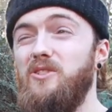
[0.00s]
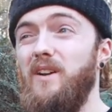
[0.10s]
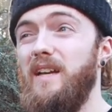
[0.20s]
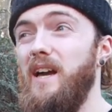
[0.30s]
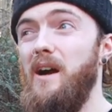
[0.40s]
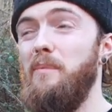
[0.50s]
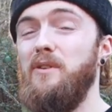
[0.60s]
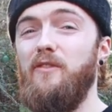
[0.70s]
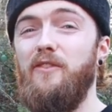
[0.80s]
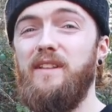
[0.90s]
try and get a couple
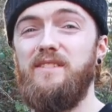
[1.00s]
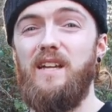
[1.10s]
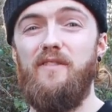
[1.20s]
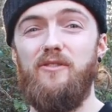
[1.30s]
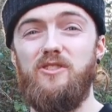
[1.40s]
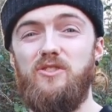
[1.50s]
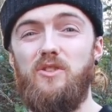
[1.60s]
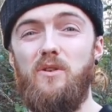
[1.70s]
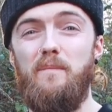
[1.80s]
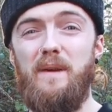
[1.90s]
of your friends together and just
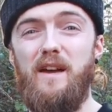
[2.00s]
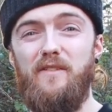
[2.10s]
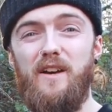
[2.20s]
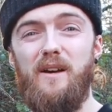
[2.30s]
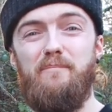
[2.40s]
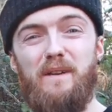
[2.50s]
do a bit of a